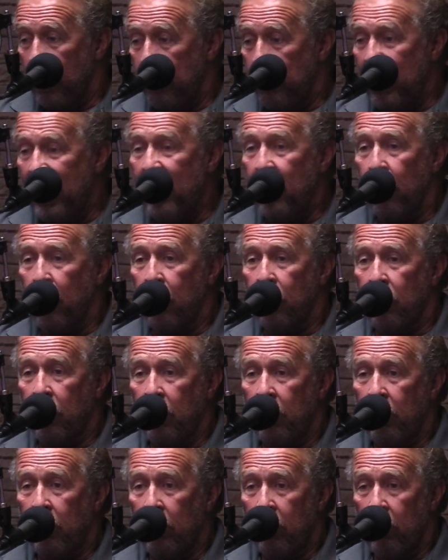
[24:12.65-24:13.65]
Peter's
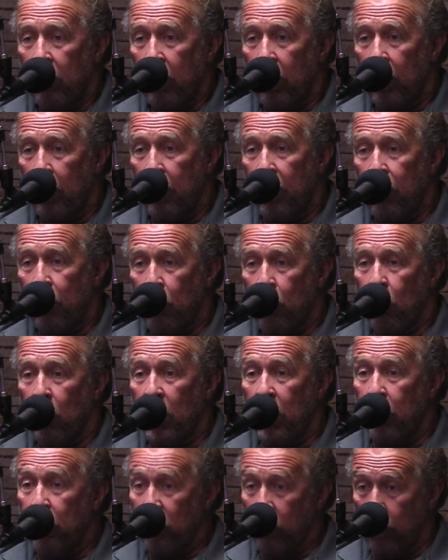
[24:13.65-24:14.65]
Elementary School,
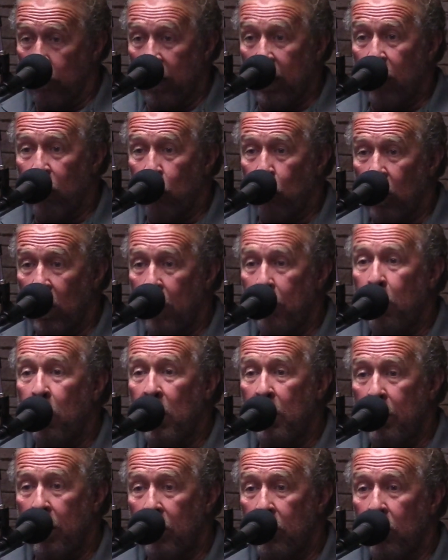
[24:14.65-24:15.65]
and it was the biggest one. I
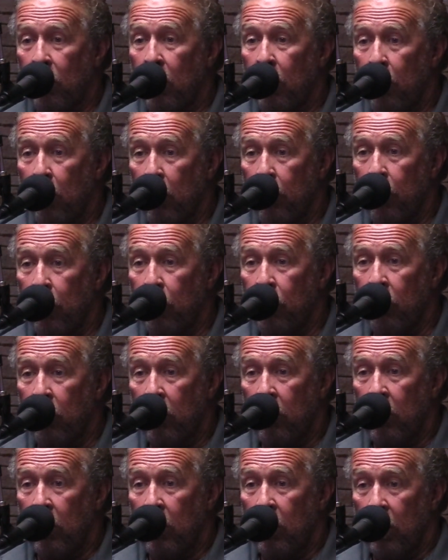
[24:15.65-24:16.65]
put him out there on purpose.
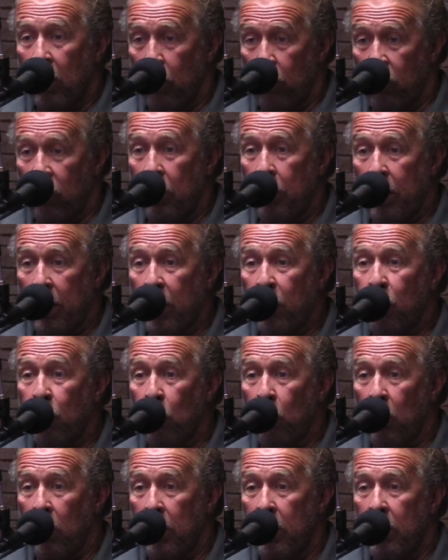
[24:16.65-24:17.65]
It was the
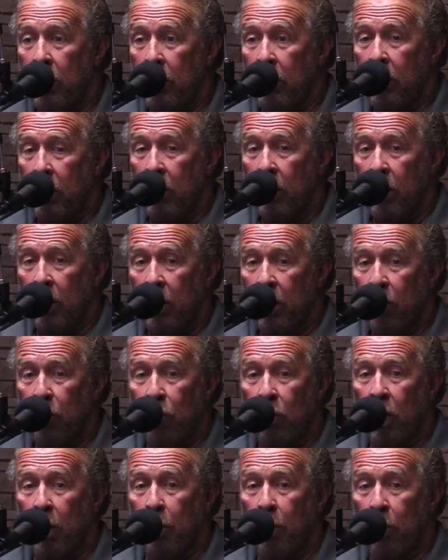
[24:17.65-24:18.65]
biggest one, and
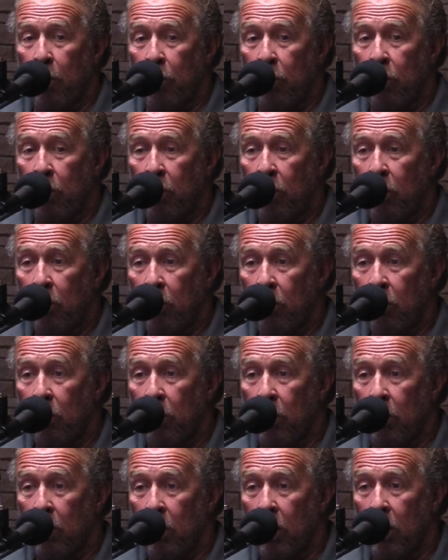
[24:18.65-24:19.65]
his numbers
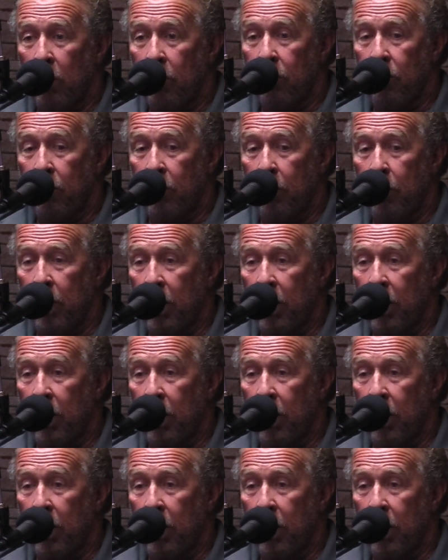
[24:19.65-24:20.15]
were the